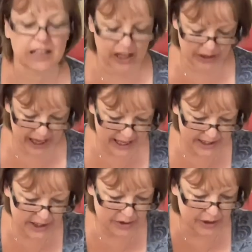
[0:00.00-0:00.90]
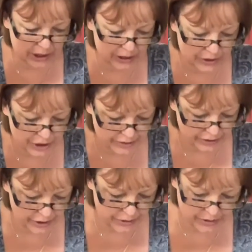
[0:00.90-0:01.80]
Okay, so our glue should have
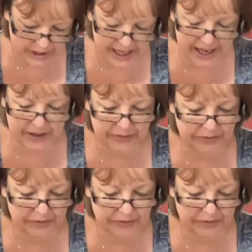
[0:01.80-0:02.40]
cured now.